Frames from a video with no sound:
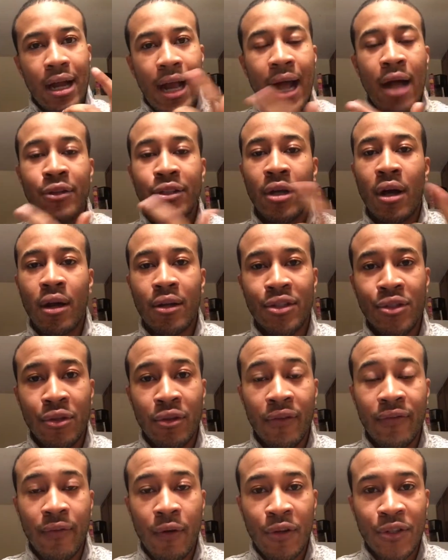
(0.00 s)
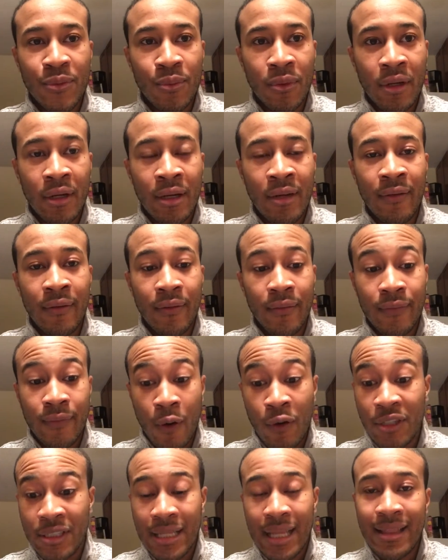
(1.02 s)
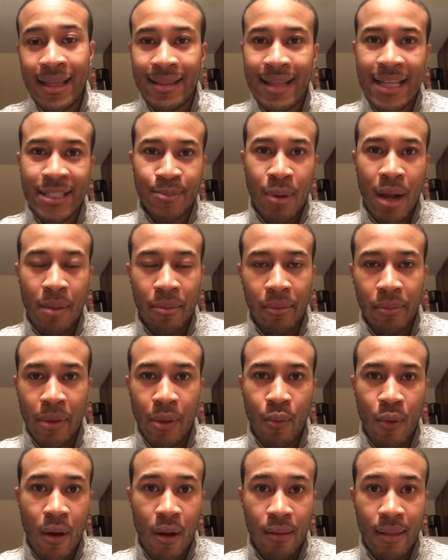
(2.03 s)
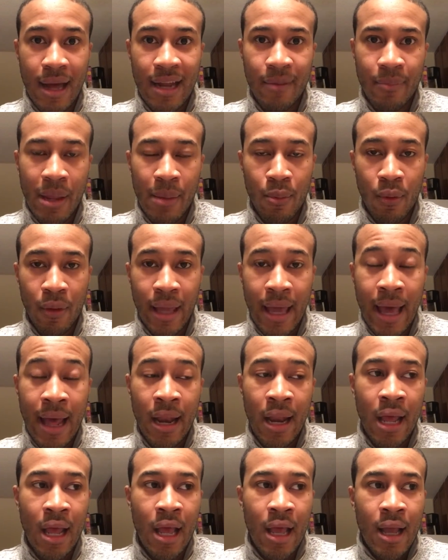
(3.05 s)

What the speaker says: I'll talk to the first one first, because I think that's probably where a lot of people get